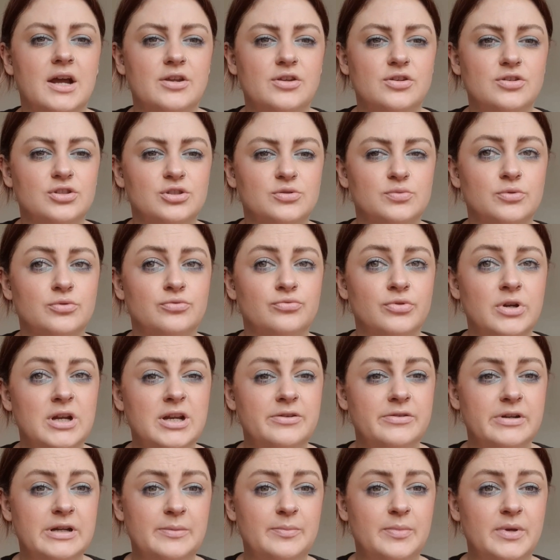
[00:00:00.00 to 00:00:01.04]
used were
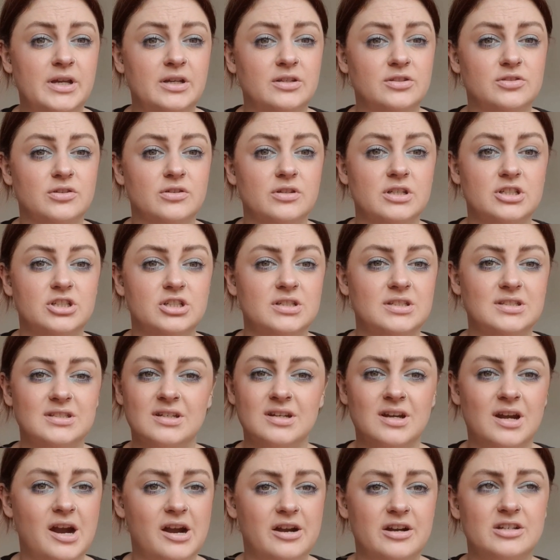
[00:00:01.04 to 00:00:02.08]
really big, so it just
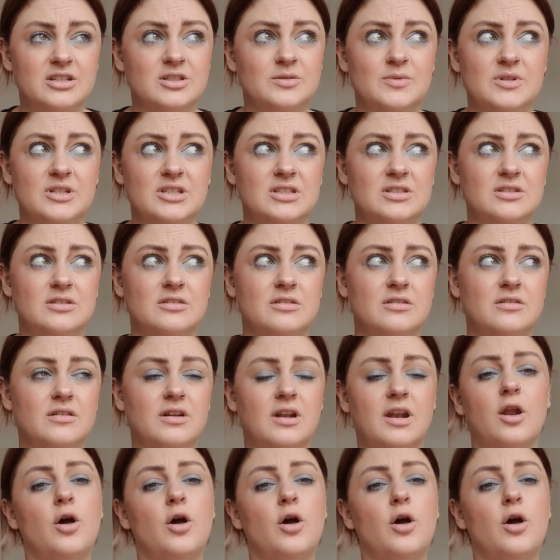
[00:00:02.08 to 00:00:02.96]
encouraged me to